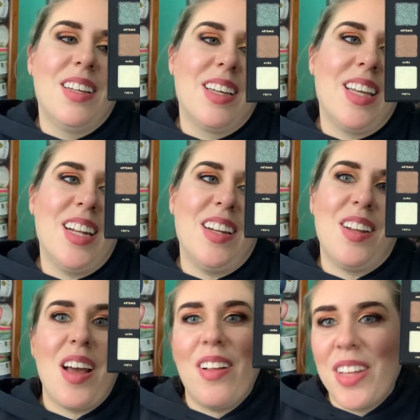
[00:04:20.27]
get
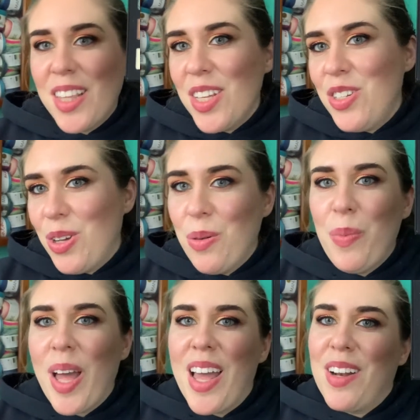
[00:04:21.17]
the dupe,
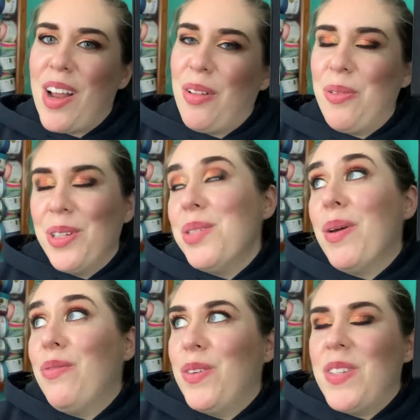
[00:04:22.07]
and I'll only
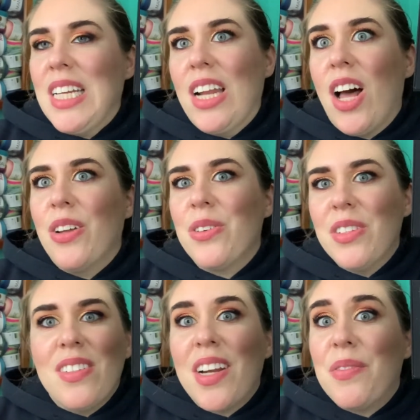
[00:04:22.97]
spend $15
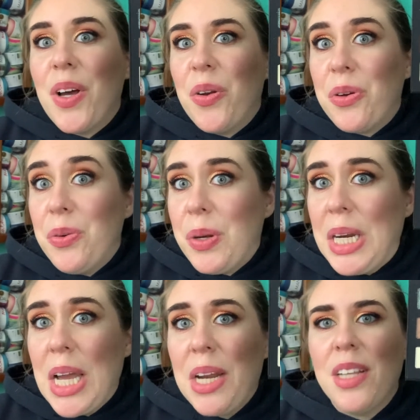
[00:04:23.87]
instead of
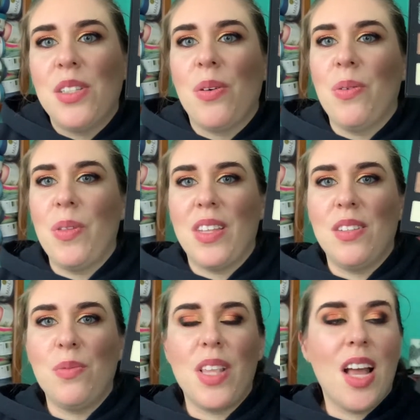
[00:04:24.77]
$129. So this
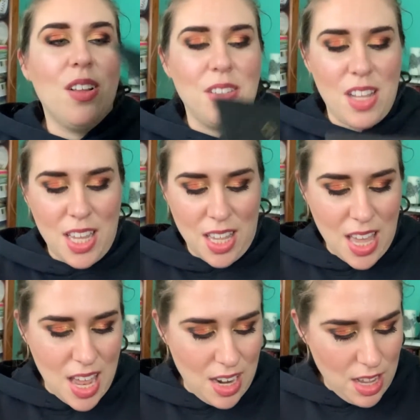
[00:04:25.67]
is what that looks like.
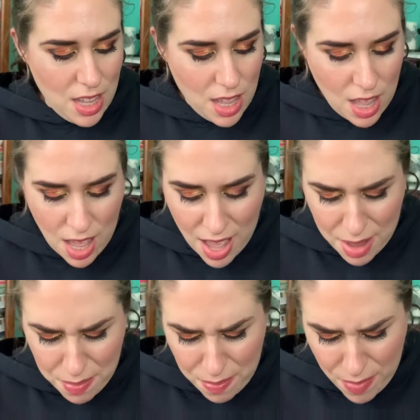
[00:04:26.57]
Again,
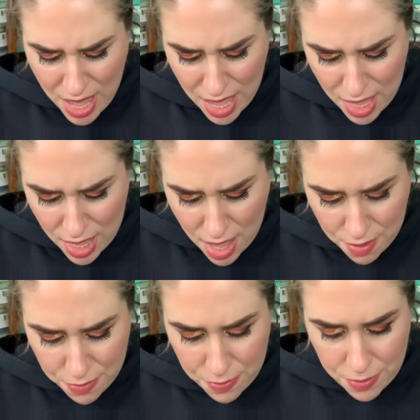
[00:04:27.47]
I may
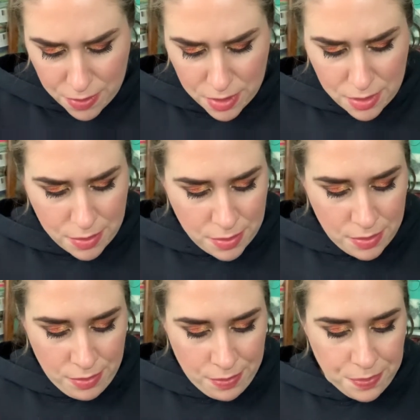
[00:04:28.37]
have
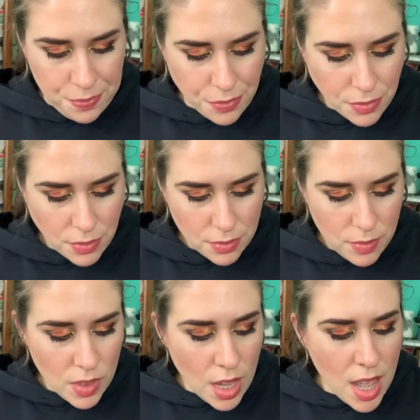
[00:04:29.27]

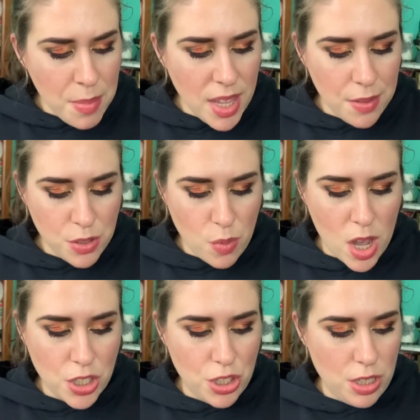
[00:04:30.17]

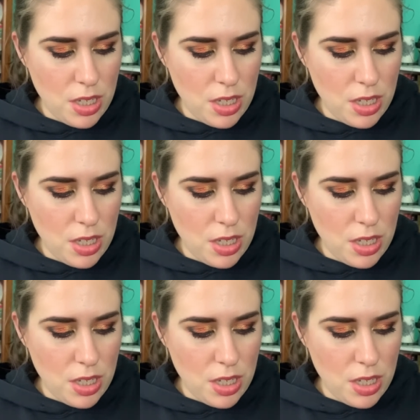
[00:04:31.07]
swatched.